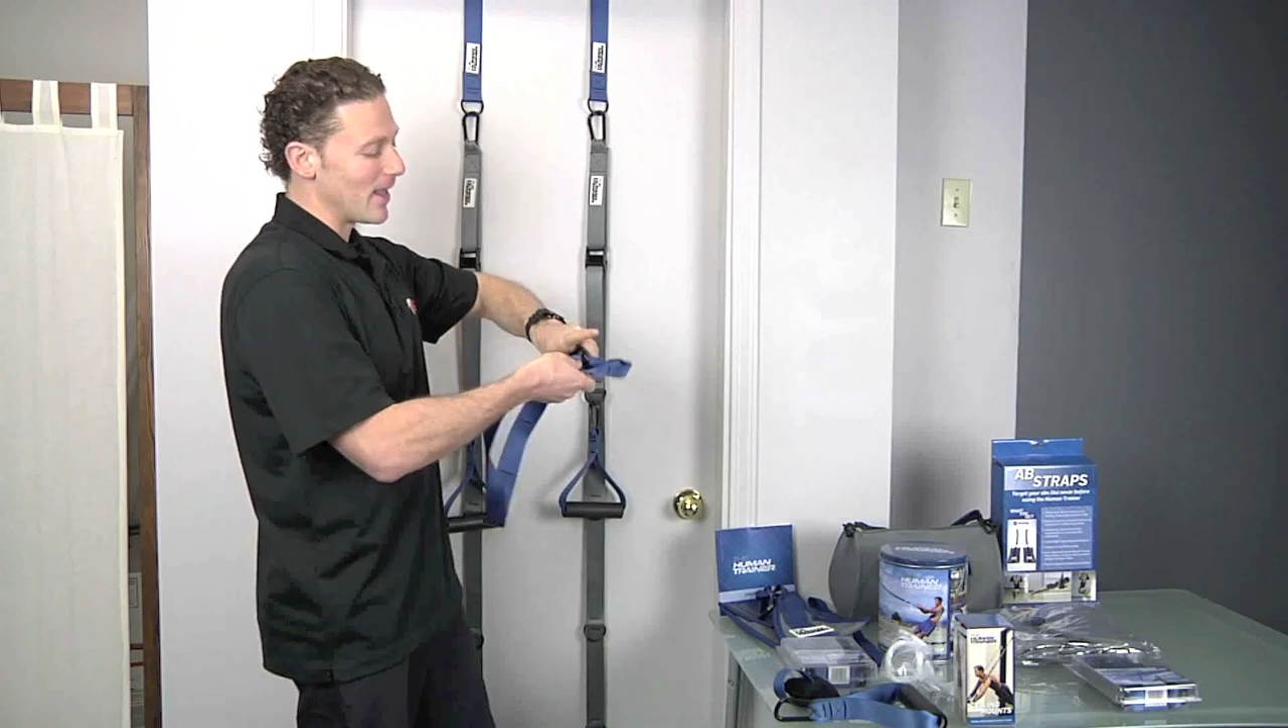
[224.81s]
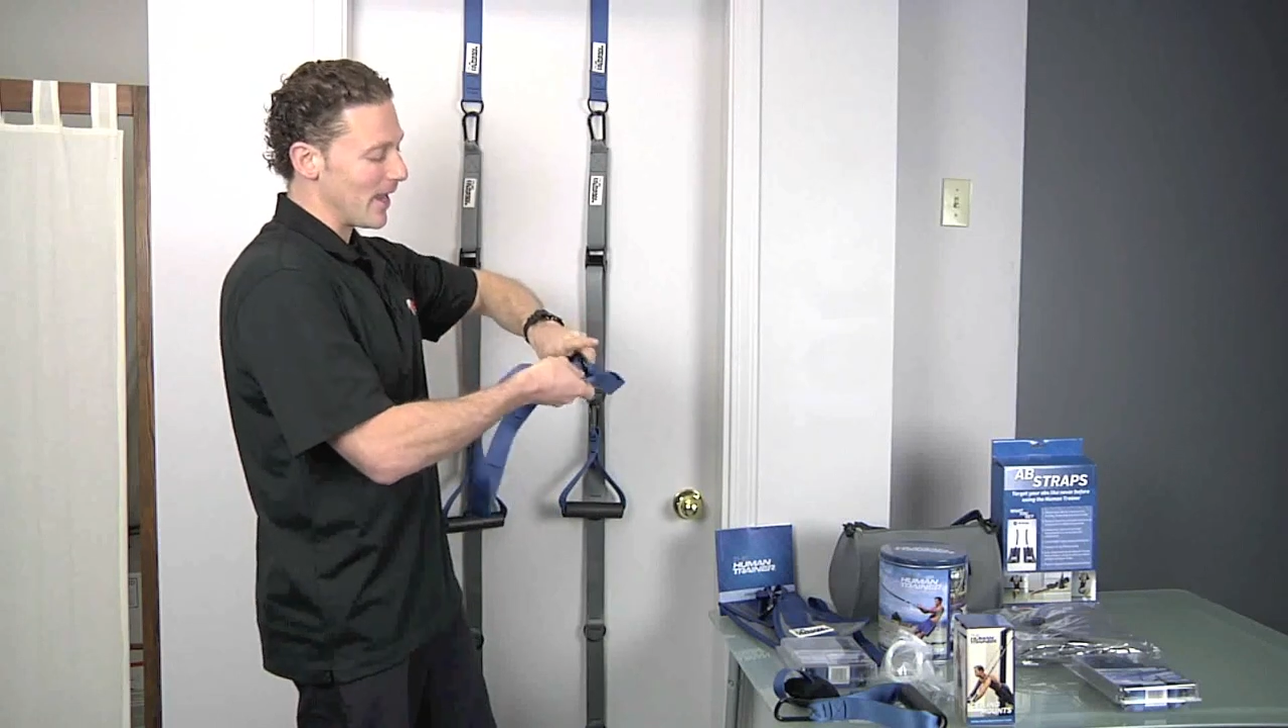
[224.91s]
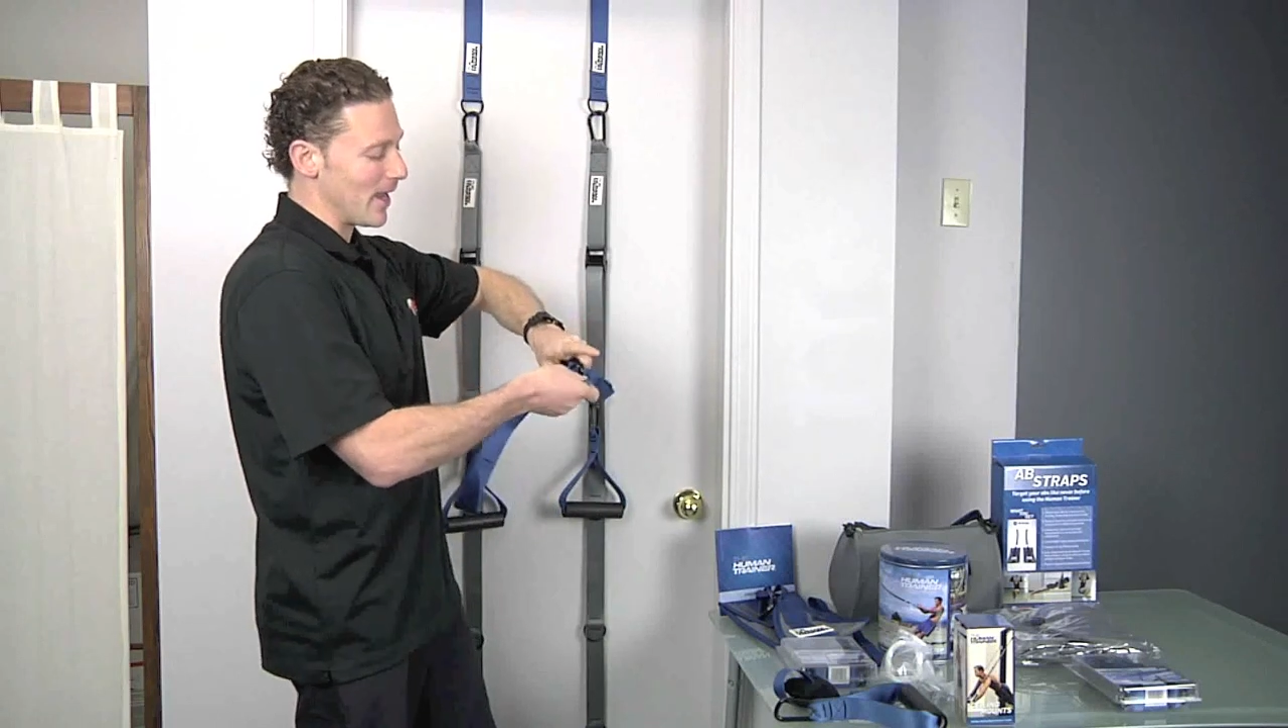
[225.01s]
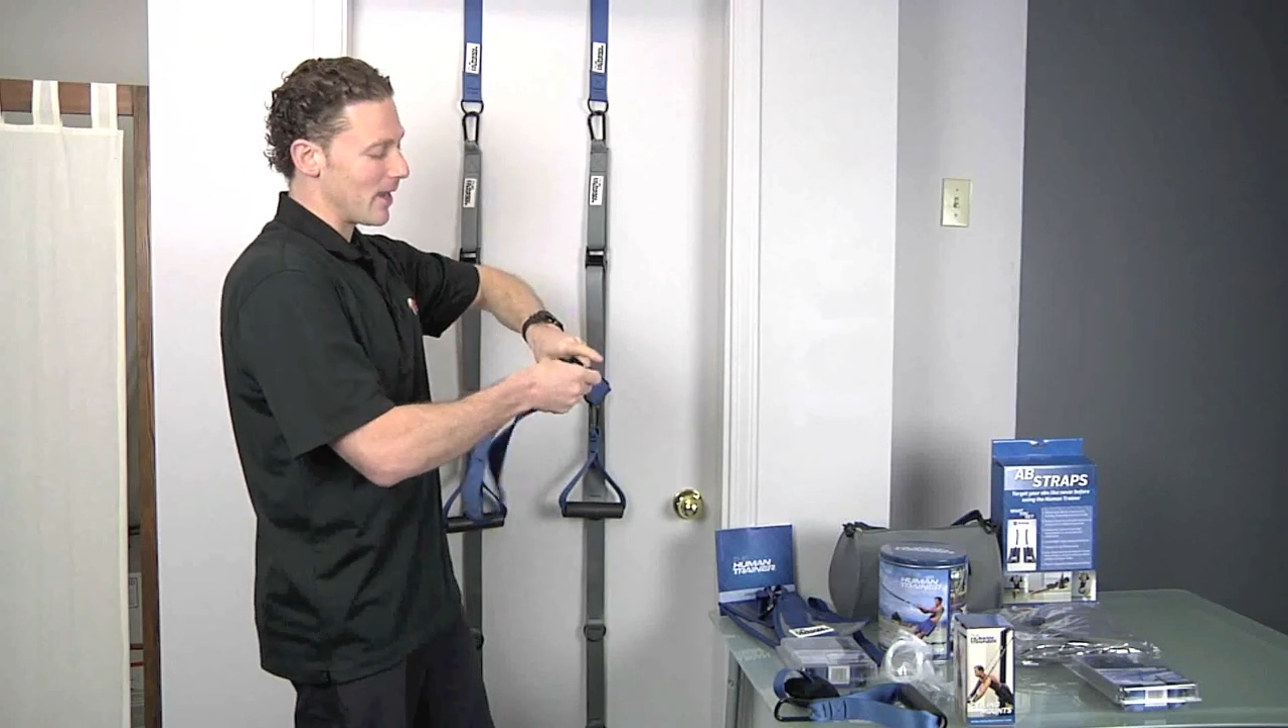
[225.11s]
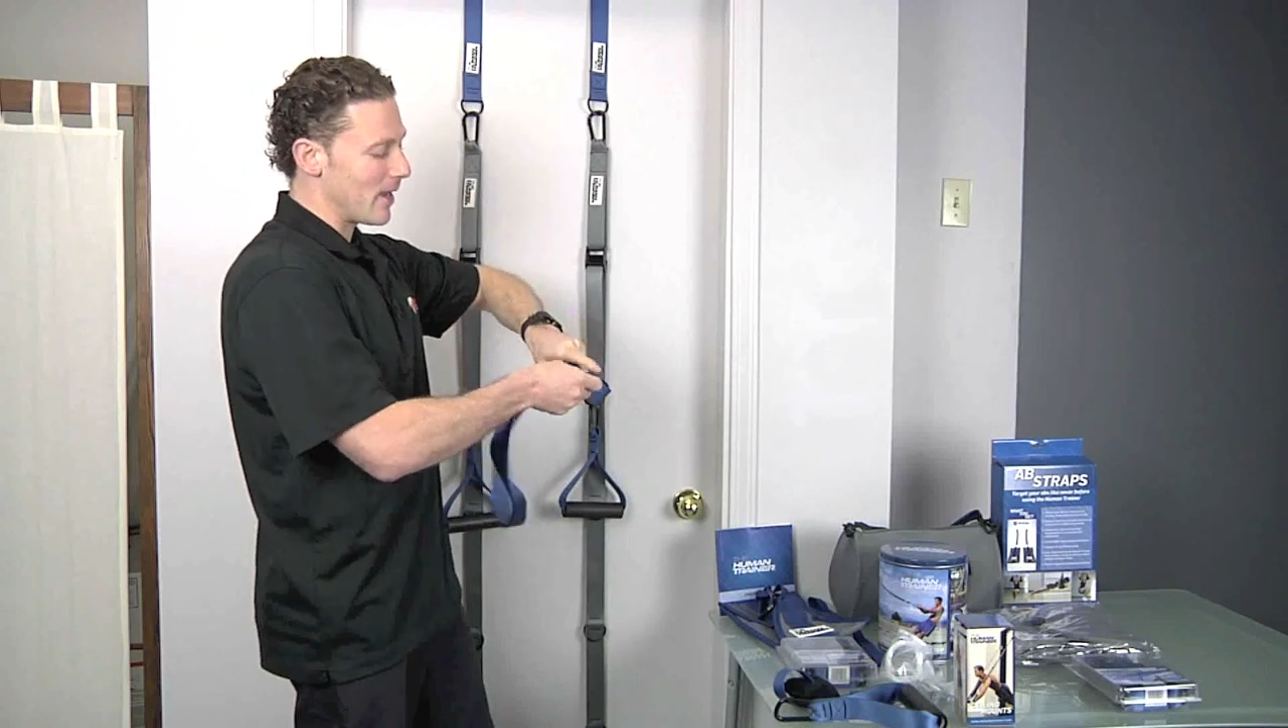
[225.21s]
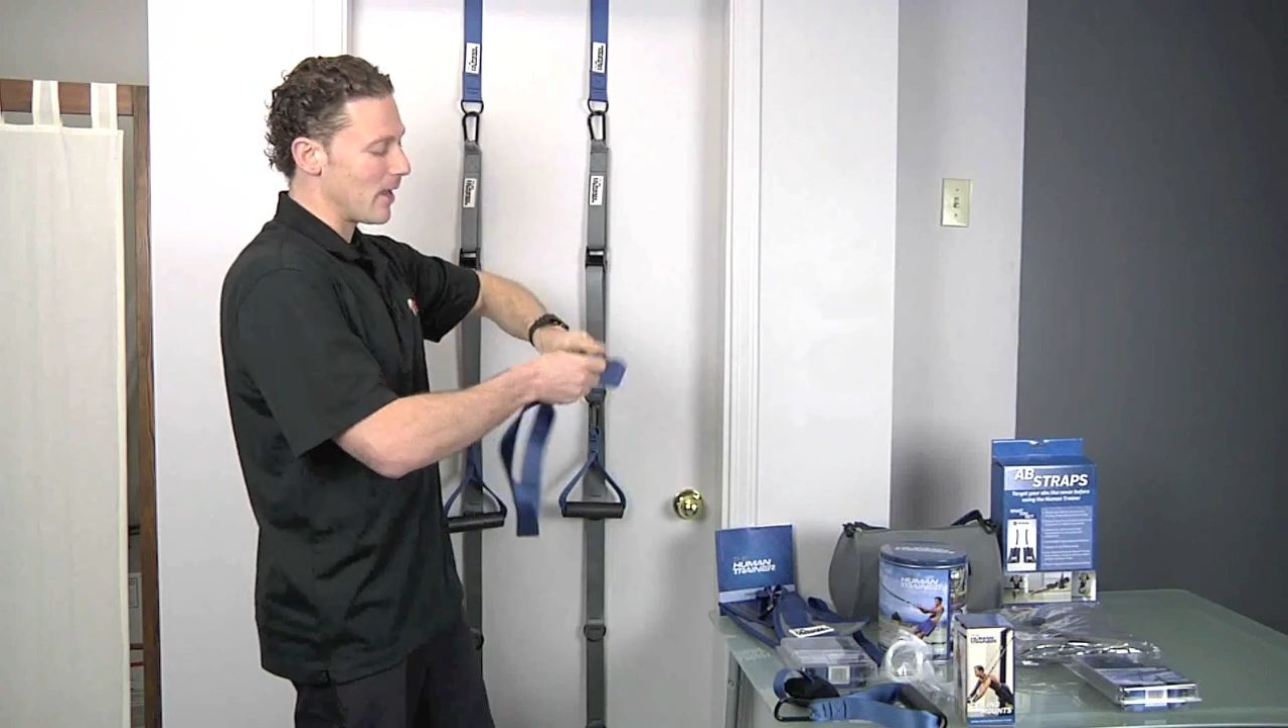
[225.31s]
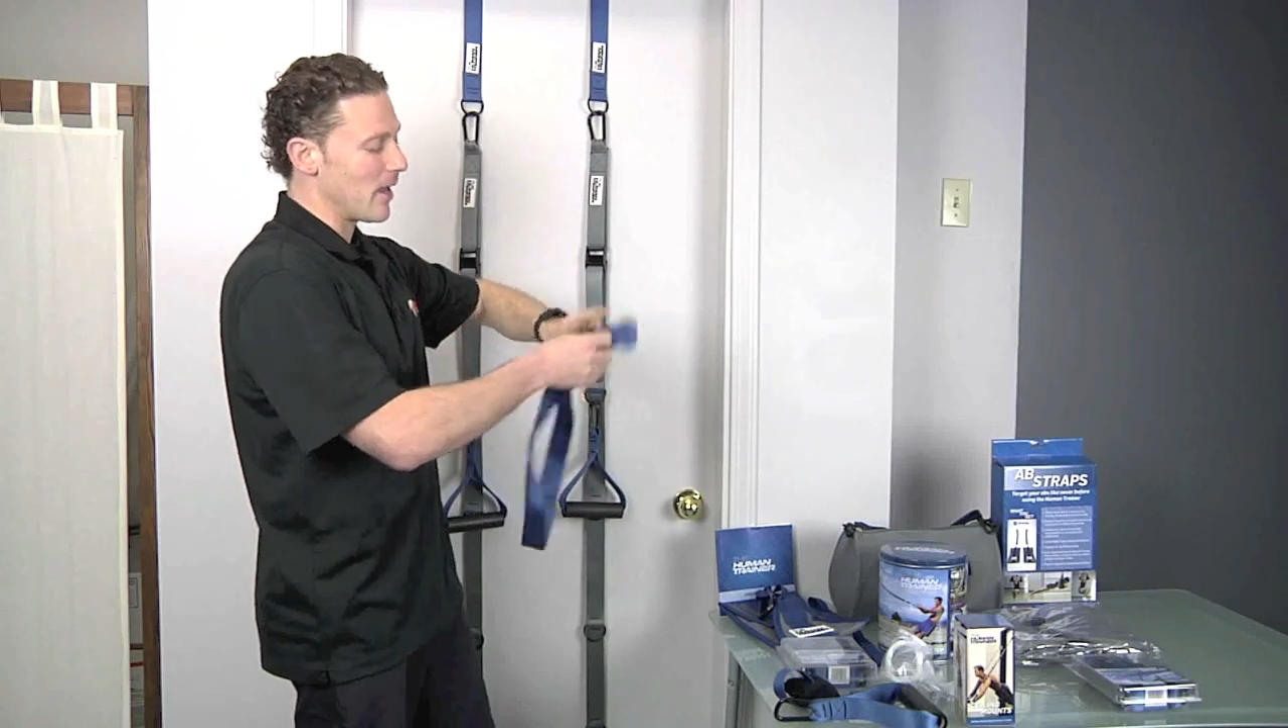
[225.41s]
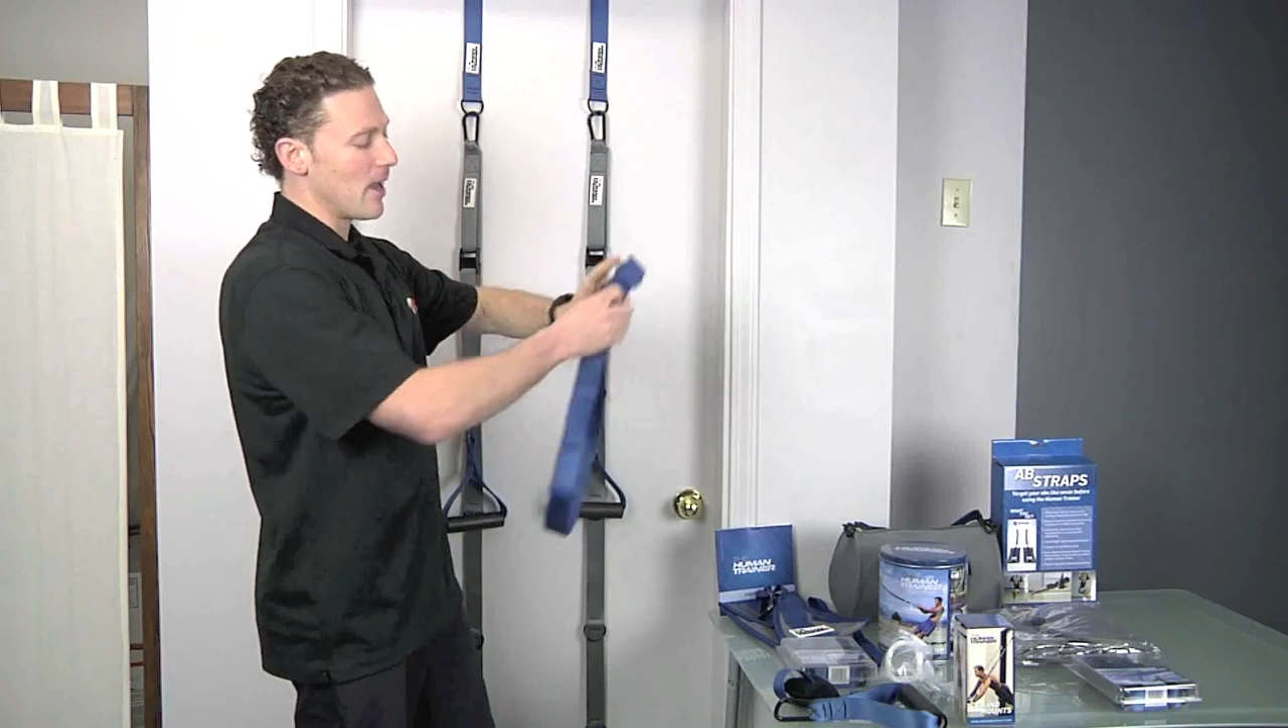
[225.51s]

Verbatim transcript: link